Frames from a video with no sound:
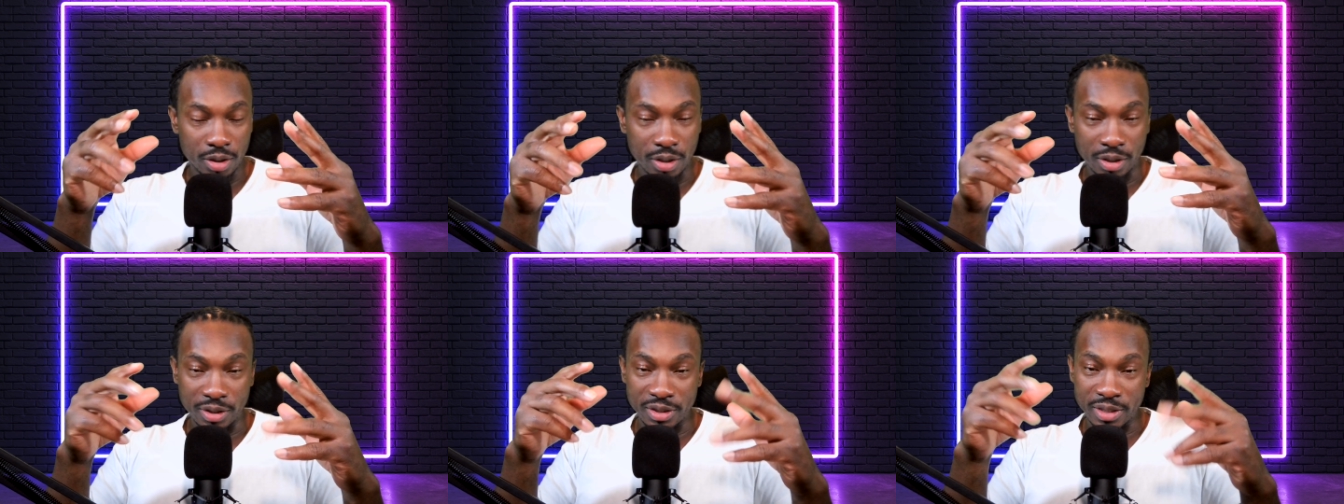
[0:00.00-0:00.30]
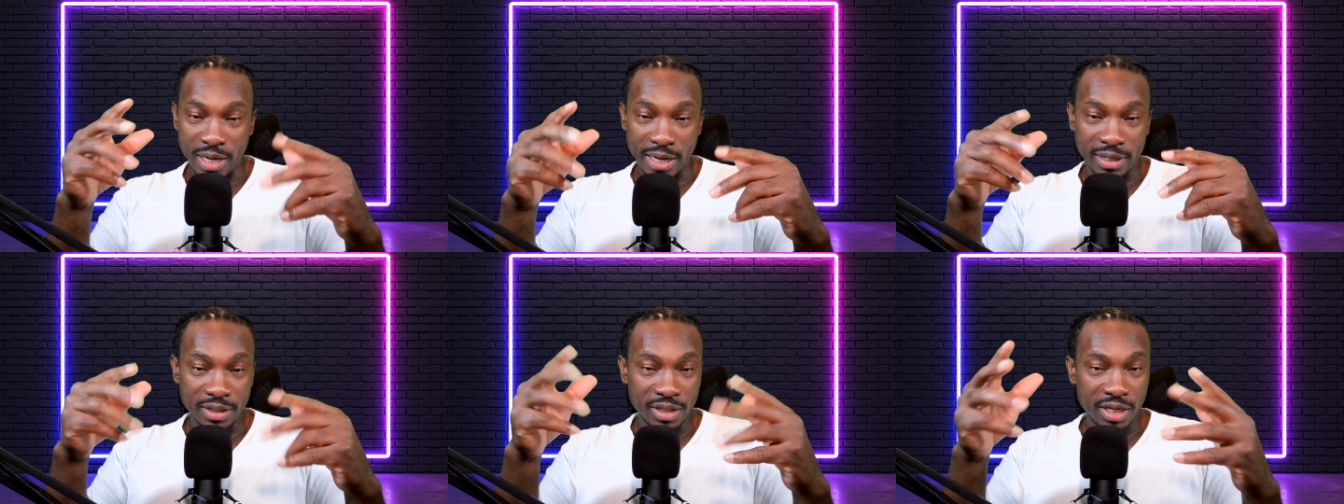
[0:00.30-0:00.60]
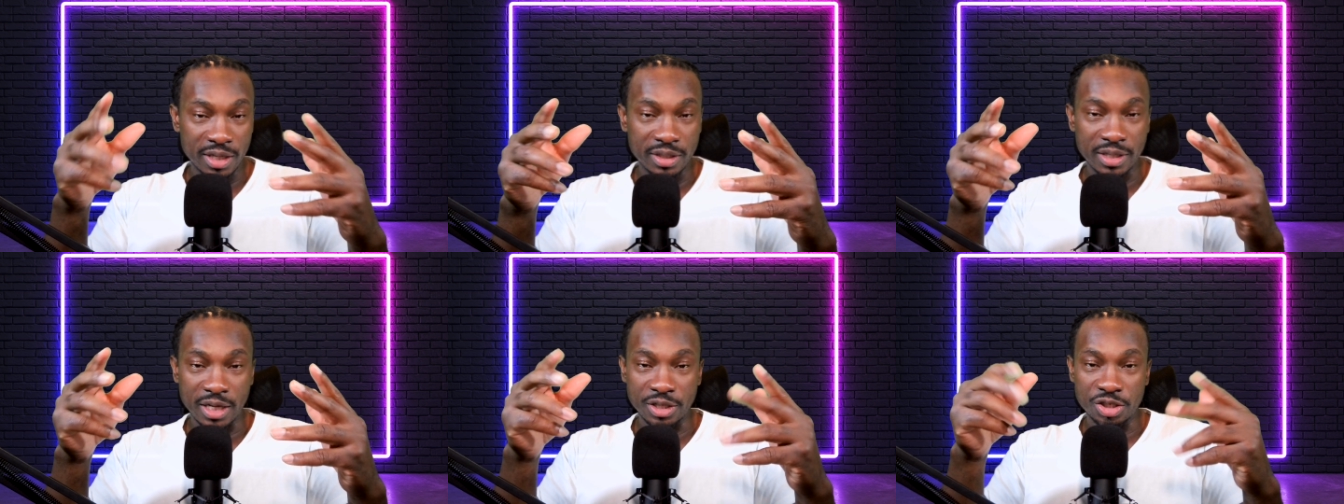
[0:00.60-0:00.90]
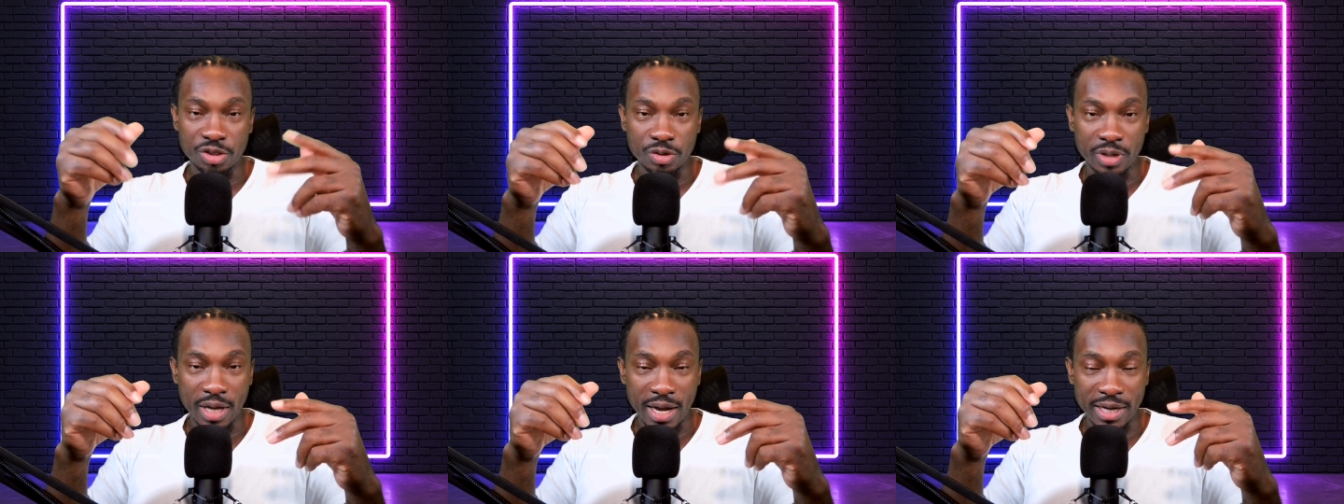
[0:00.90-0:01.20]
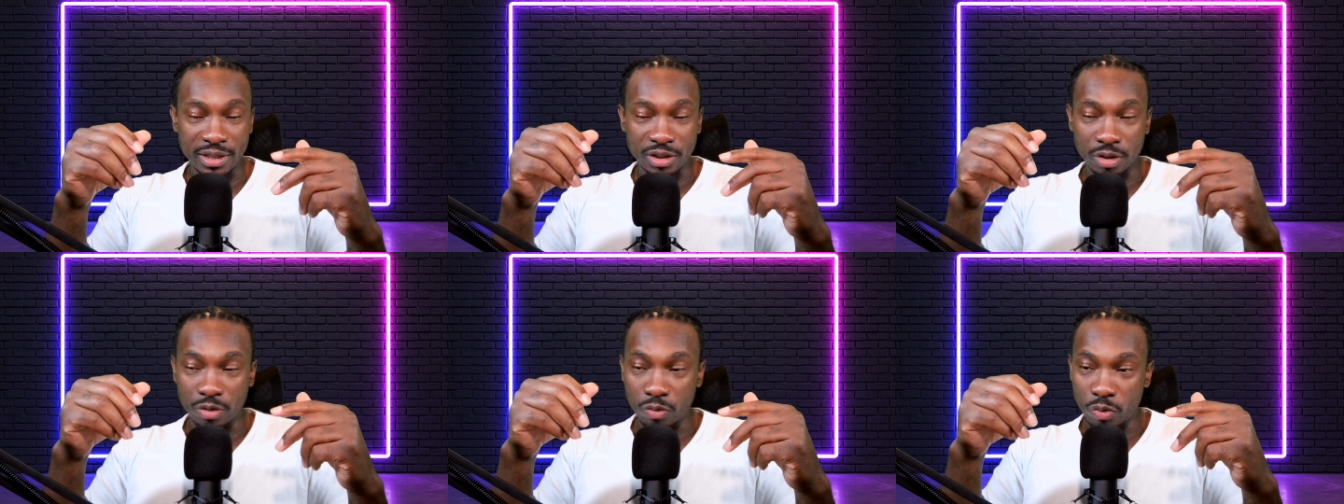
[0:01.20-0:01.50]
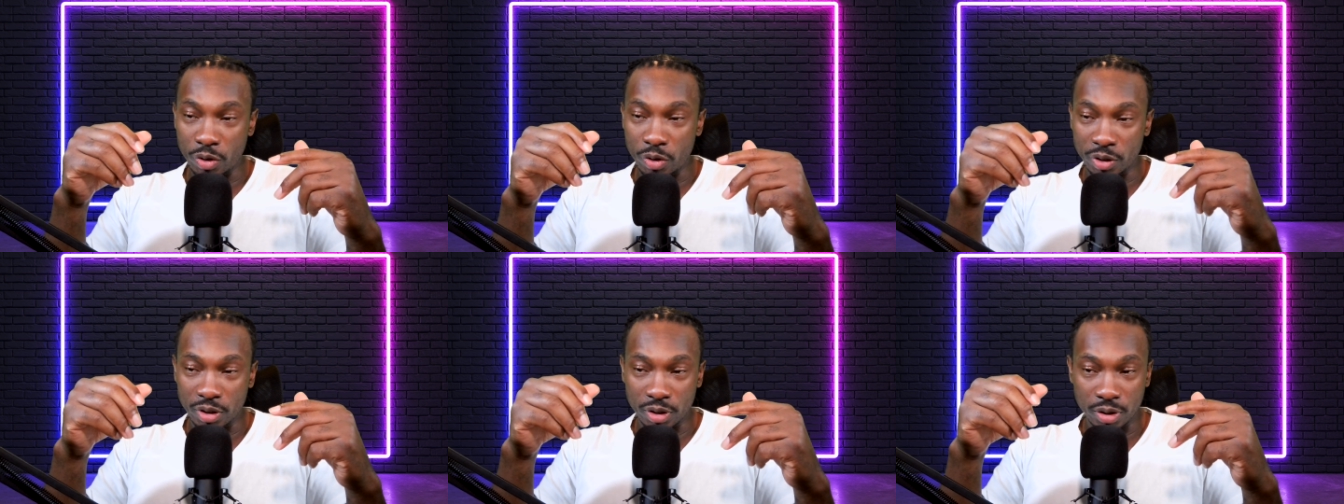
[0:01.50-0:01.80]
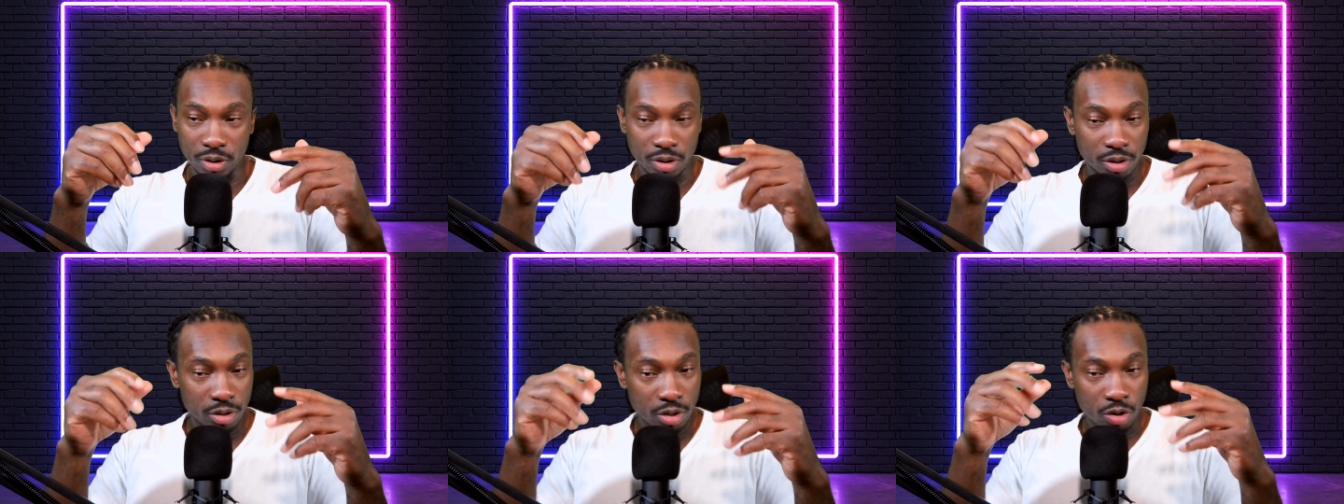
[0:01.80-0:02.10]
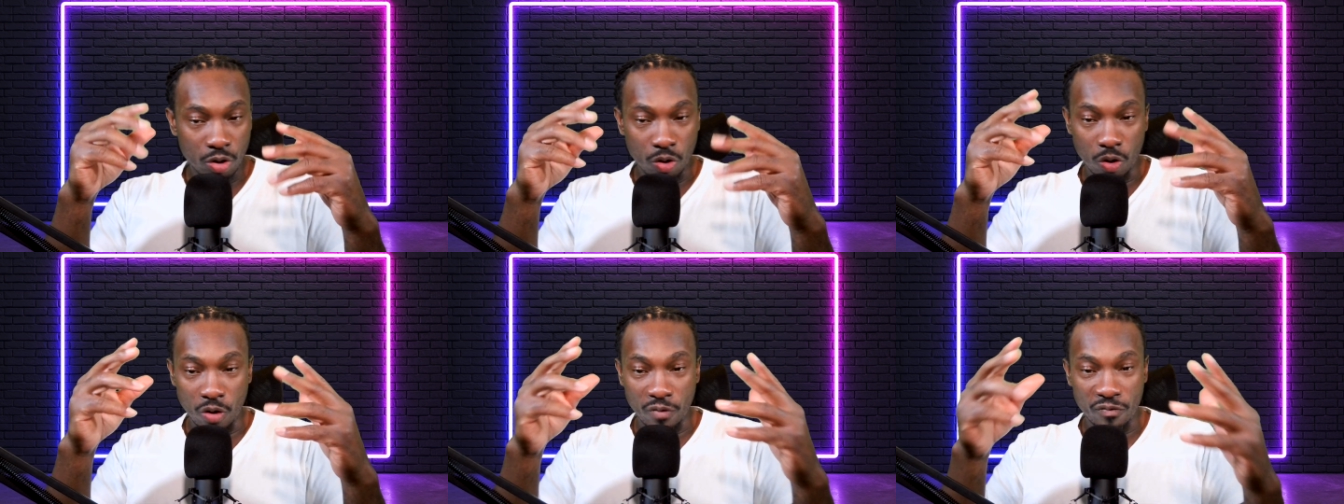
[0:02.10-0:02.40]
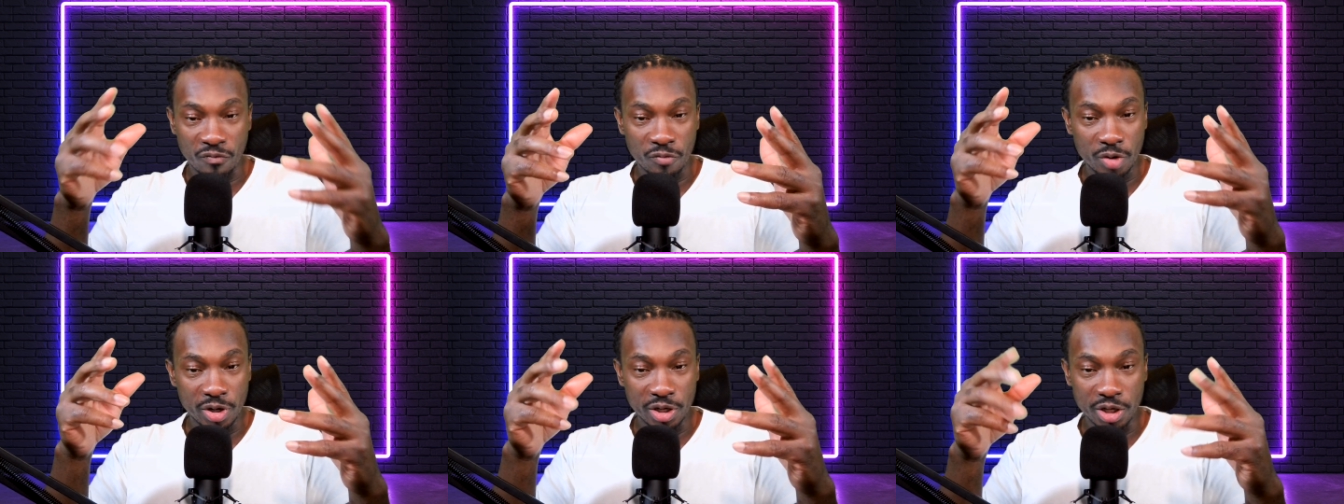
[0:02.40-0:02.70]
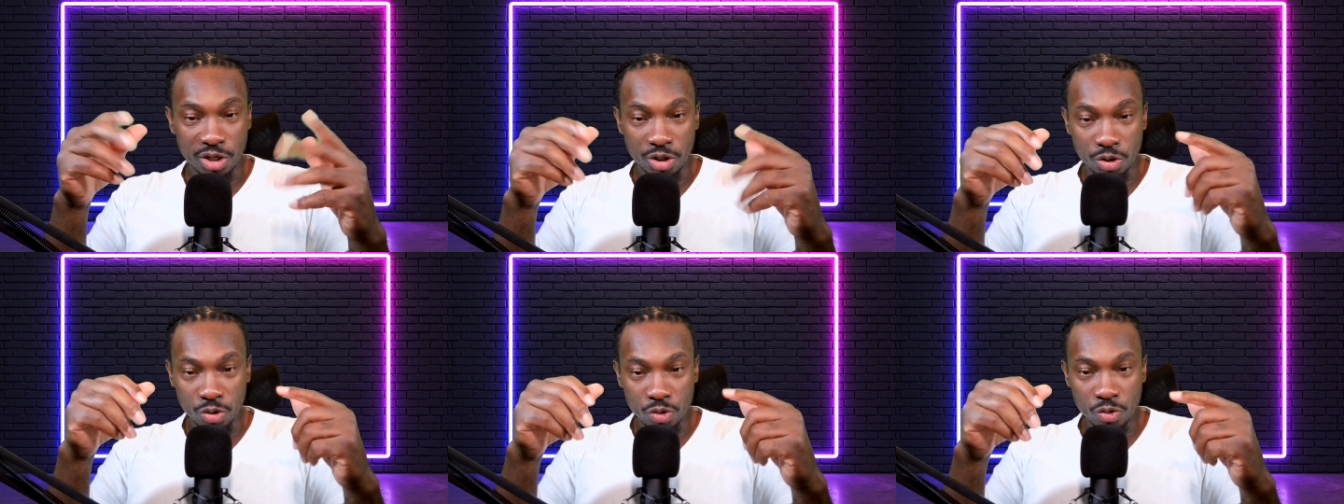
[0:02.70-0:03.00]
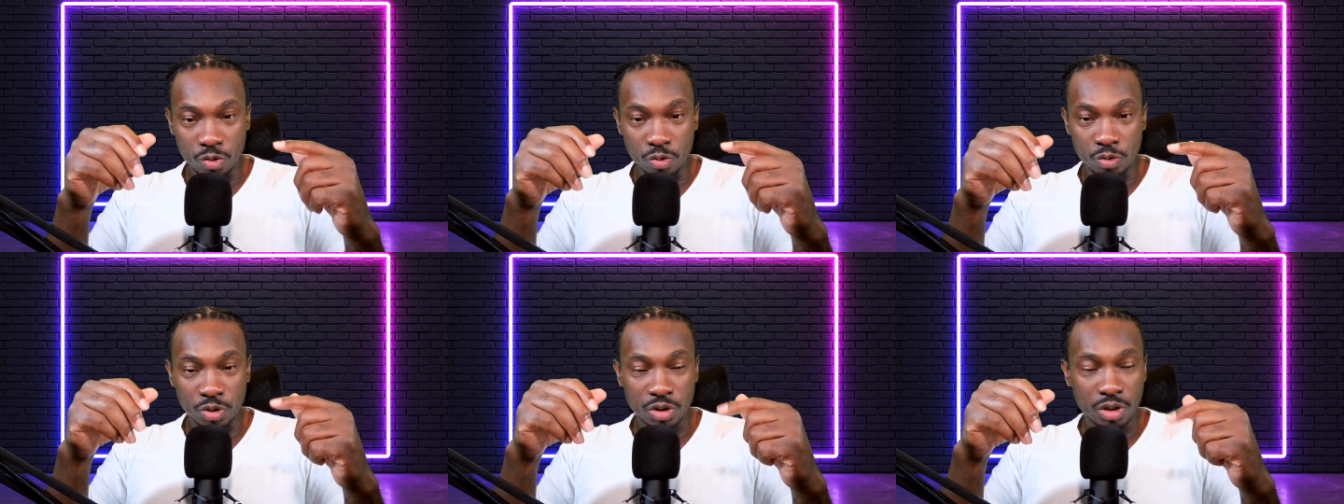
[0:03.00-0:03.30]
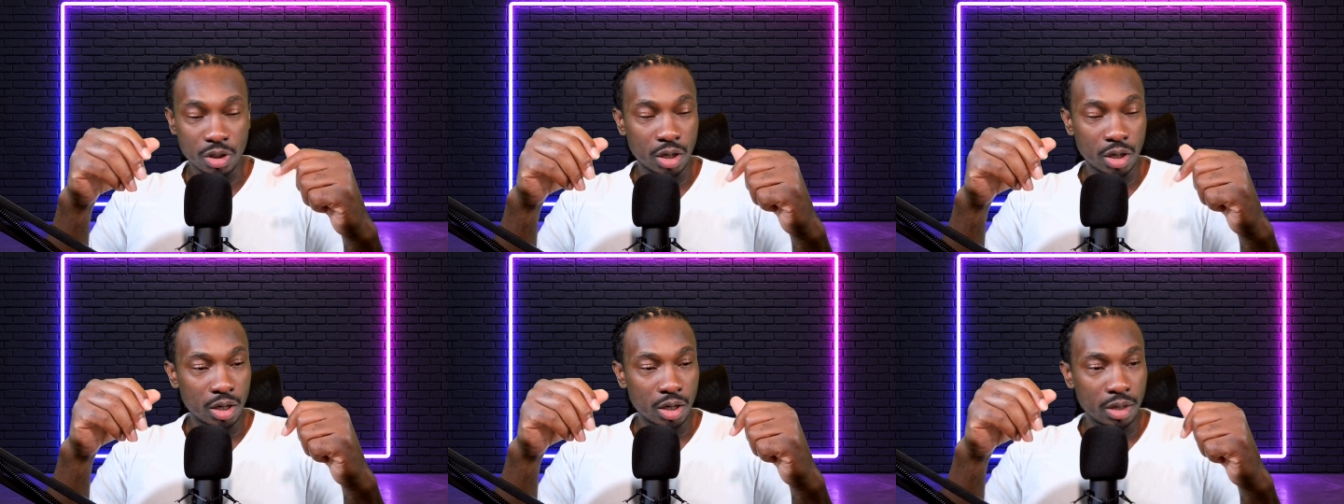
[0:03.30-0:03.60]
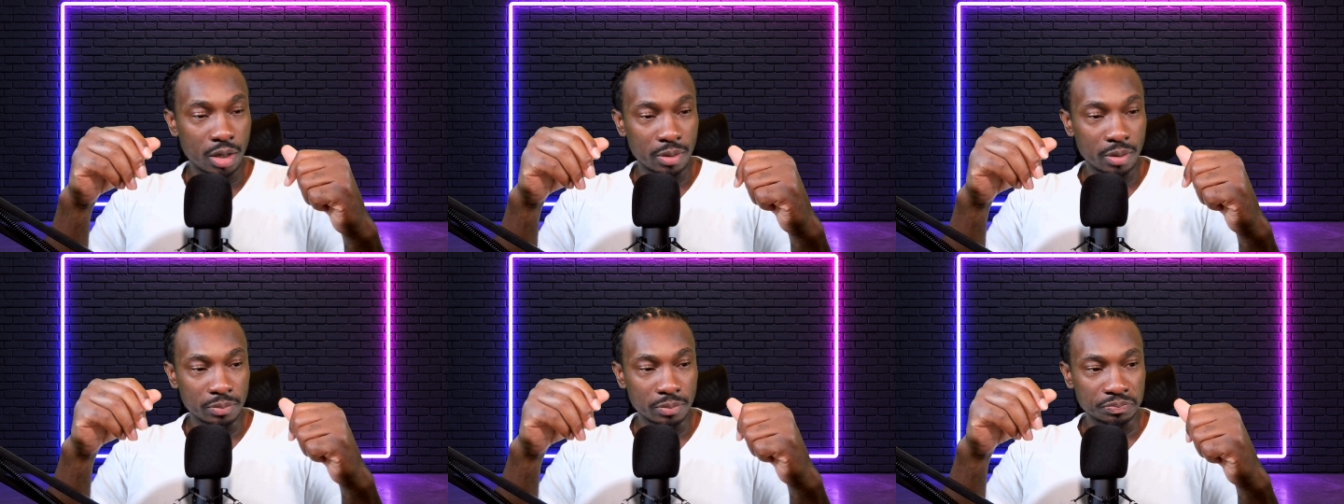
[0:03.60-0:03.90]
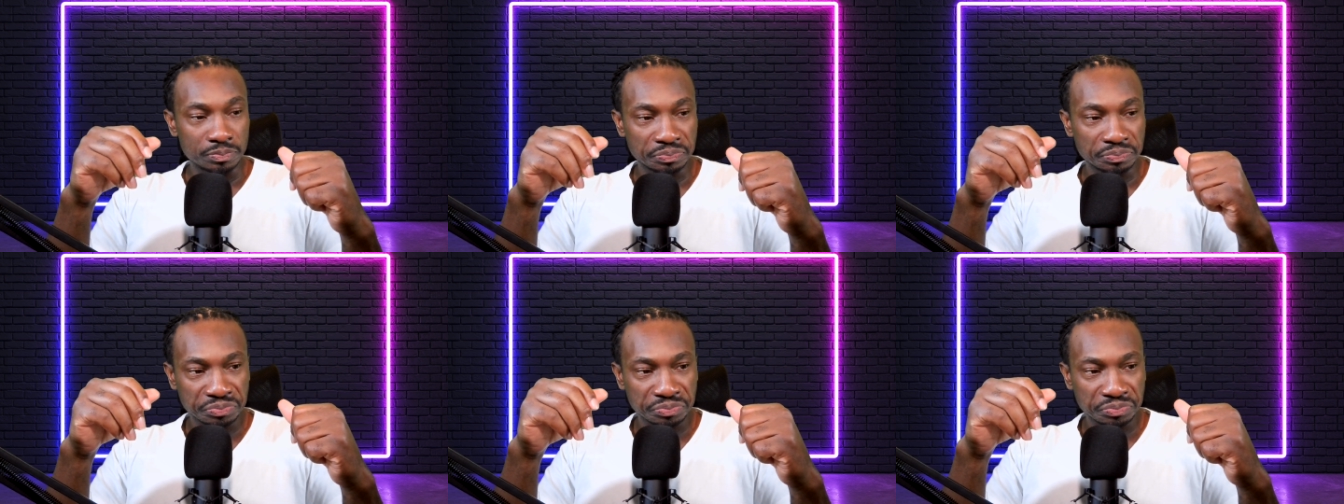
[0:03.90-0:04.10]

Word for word: a, a technique that you guys are willing or free to use. Um,